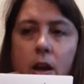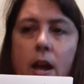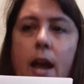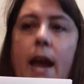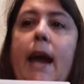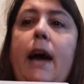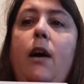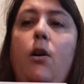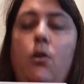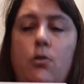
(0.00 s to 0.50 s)

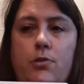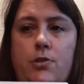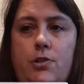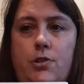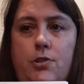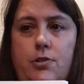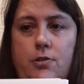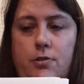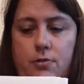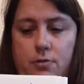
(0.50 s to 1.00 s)
out.
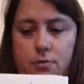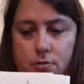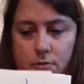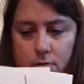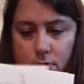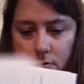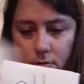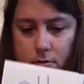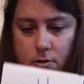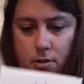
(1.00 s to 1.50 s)

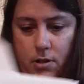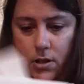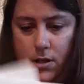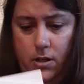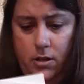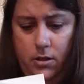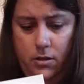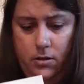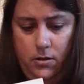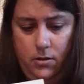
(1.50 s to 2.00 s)

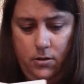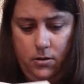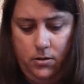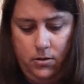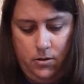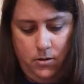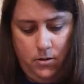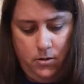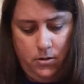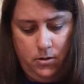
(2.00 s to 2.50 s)
Okay,
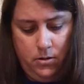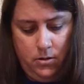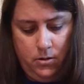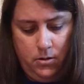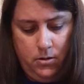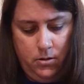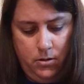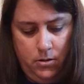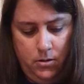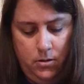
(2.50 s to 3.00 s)

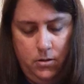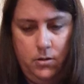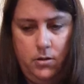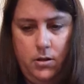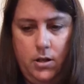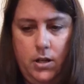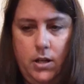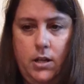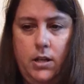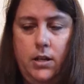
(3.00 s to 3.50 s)

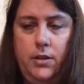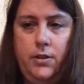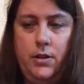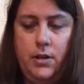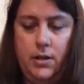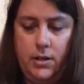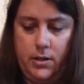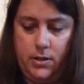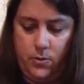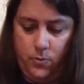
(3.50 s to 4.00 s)
and the
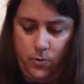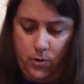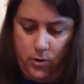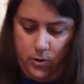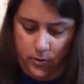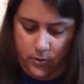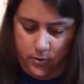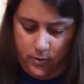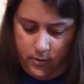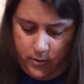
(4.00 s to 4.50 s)
next word.
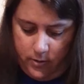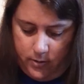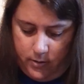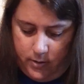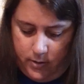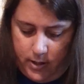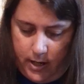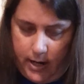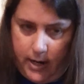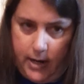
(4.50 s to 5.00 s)

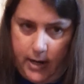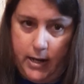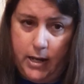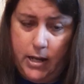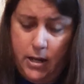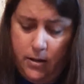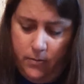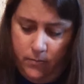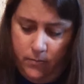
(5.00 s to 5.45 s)
A,